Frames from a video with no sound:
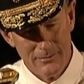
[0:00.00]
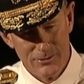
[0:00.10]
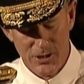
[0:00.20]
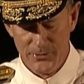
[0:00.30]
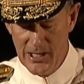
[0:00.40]

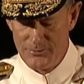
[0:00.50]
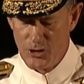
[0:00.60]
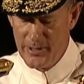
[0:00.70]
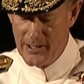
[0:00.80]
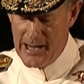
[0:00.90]
Sometimes,
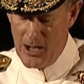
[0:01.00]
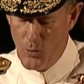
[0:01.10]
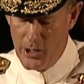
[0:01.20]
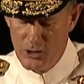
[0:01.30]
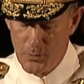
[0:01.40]
no matter how
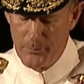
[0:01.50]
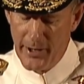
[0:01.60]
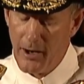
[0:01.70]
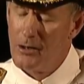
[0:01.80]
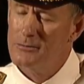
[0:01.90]
well you
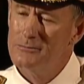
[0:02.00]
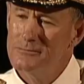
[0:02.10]
prepare